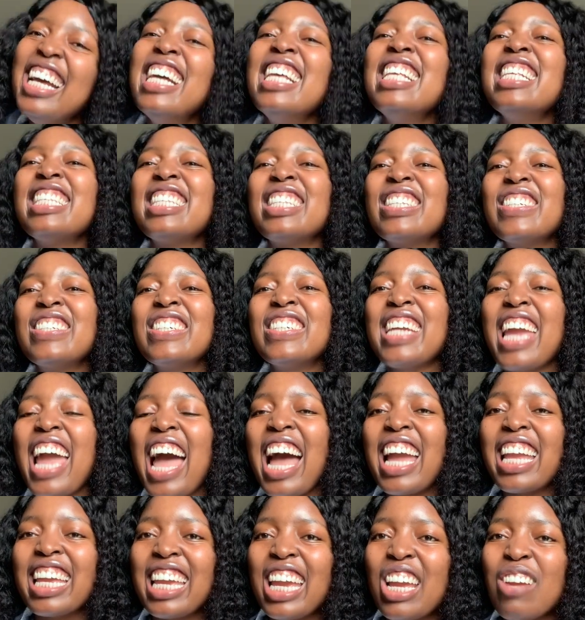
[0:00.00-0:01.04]
So yeah,
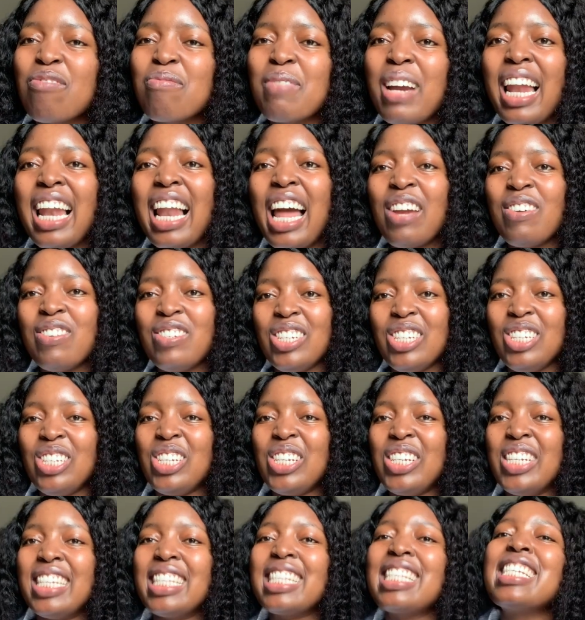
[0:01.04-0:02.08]
I gave my life to
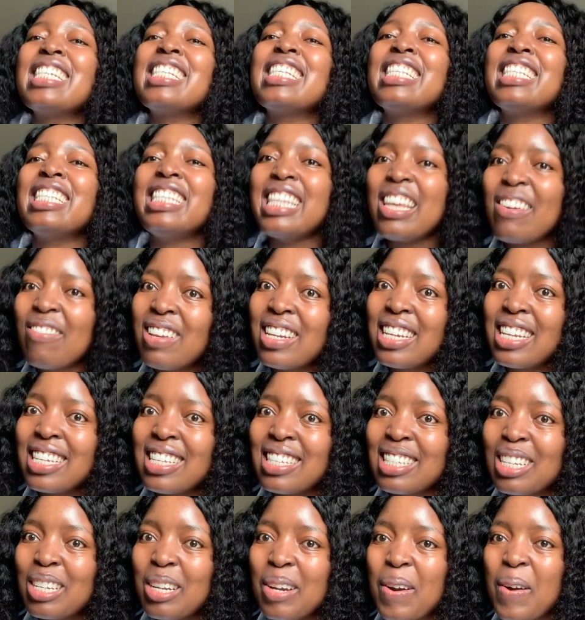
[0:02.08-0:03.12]
Jesus 7
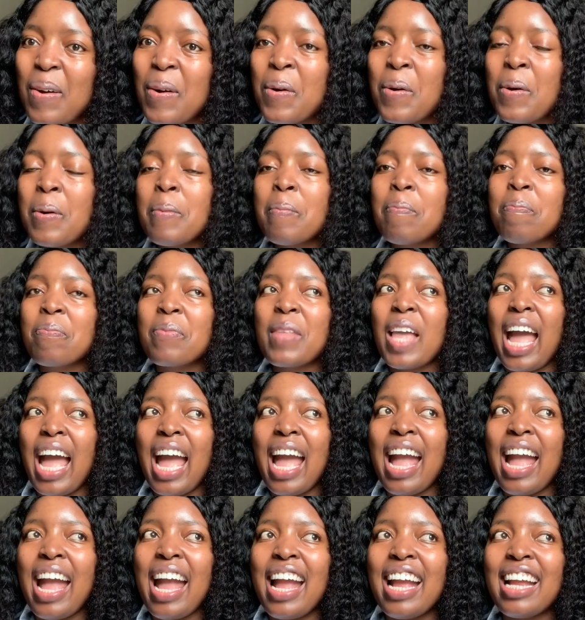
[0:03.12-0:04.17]
years ago,
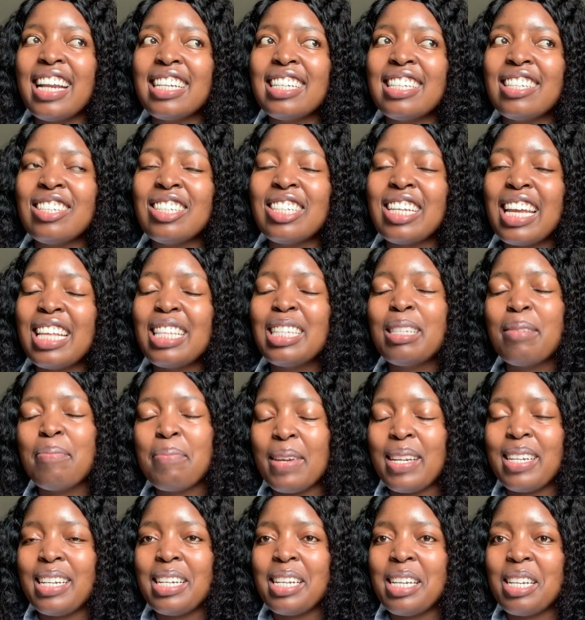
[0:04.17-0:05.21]
and it's
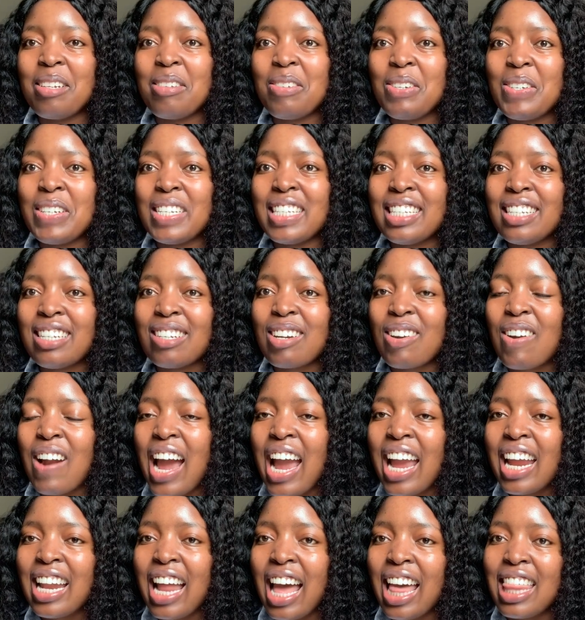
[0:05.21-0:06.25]
been an interesting
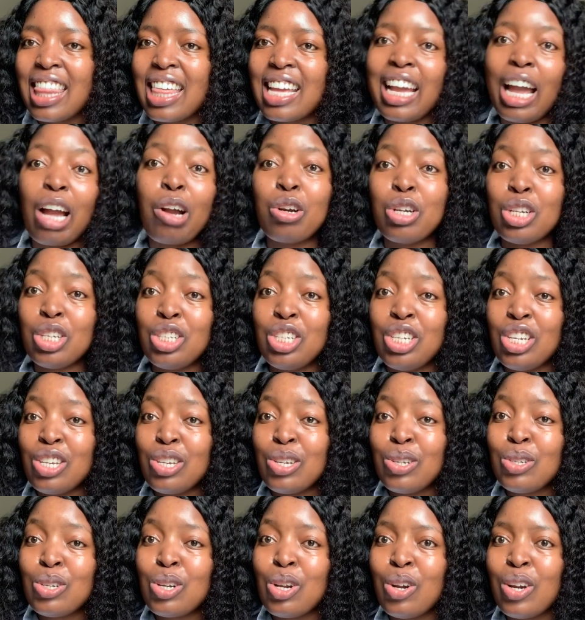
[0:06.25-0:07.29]
ride. I think I
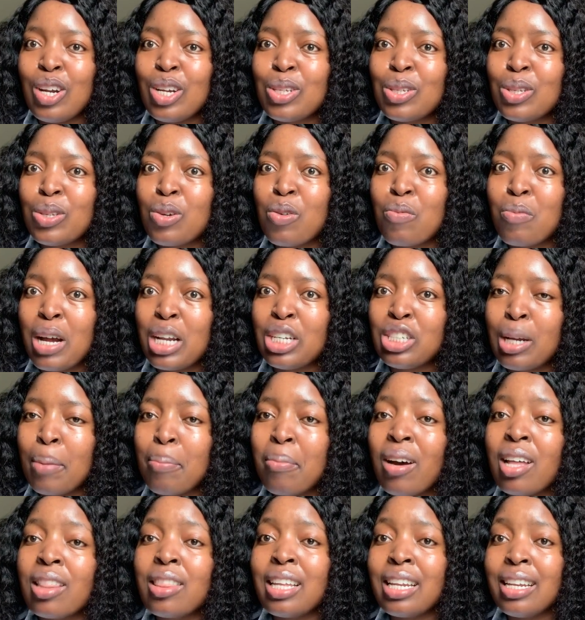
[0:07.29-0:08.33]
continue to learn so much
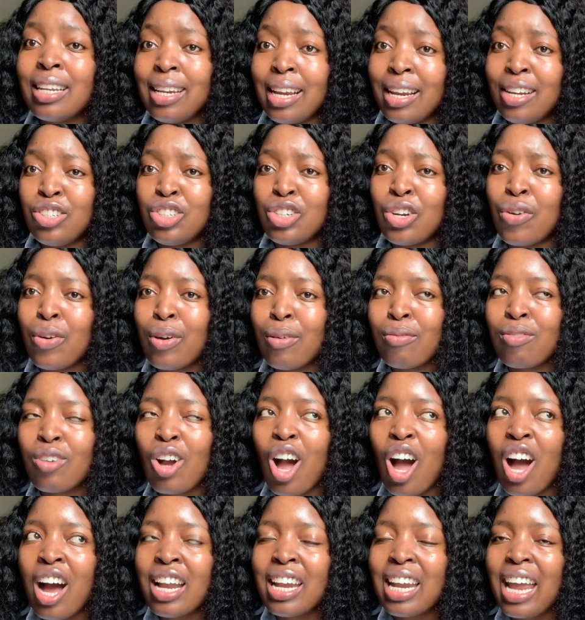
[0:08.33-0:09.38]
about the nature of
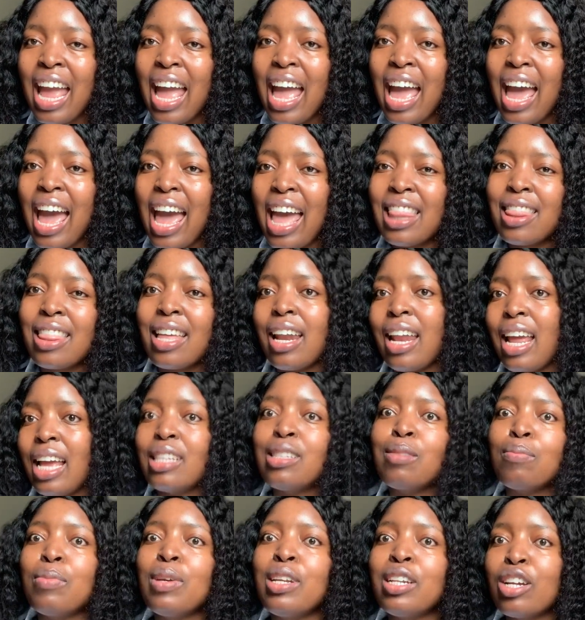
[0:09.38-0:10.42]
God, and that
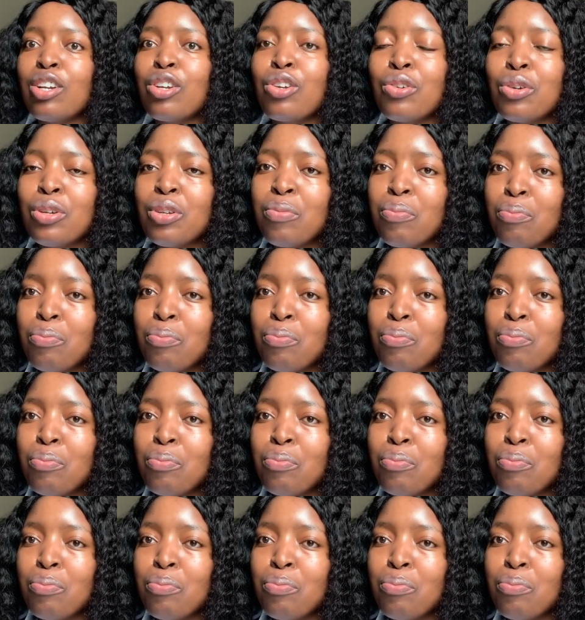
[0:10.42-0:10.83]
has been a good